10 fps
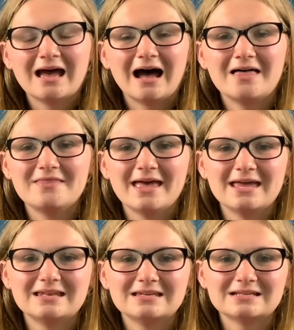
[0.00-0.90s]
And
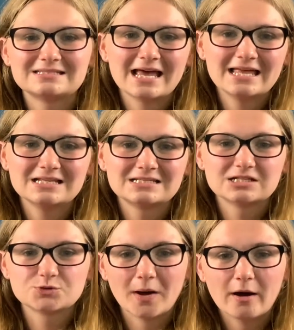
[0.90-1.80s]
then 10 to
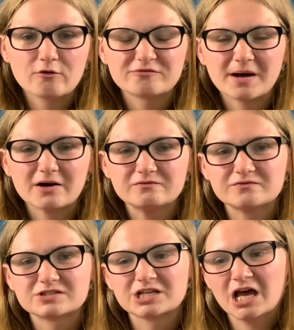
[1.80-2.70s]
12 months,